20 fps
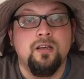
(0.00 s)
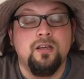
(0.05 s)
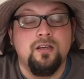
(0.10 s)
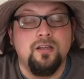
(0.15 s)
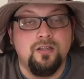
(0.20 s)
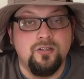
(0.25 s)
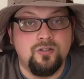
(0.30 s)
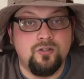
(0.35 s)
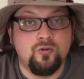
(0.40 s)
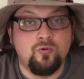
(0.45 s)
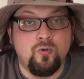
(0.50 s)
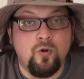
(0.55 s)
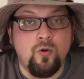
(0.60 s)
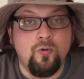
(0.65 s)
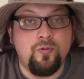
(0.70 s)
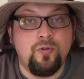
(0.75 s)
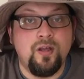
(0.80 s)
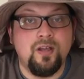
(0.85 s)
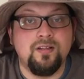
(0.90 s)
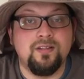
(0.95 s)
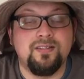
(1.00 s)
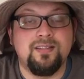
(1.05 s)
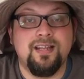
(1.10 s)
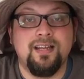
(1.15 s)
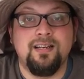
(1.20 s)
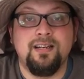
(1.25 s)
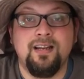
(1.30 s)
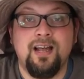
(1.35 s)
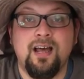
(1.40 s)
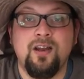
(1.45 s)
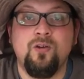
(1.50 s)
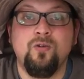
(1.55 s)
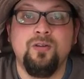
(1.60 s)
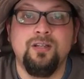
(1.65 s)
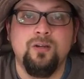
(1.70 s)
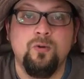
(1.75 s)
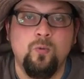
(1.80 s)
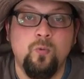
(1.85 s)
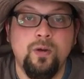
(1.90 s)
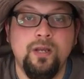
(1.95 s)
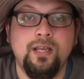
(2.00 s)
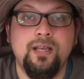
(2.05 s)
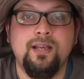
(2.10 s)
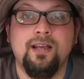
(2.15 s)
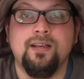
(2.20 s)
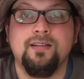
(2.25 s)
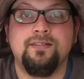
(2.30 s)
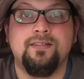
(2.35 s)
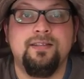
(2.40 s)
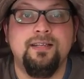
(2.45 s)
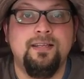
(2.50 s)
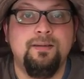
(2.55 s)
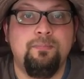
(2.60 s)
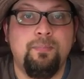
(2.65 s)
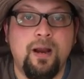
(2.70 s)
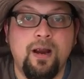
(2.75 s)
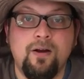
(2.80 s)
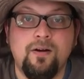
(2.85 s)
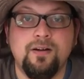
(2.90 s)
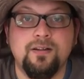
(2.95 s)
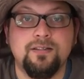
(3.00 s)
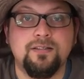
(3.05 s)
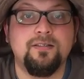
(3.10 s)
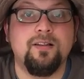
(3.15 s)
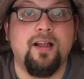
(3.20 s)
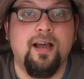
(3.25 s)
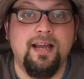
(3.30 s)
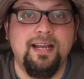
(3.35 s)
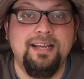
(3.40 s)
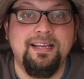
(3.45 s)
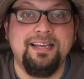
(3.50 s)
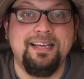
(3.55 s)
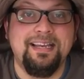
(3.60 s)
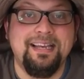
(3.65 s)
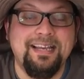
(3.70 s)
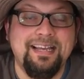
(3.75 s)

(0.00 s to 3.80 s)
is to grow things that not only we as the parents like,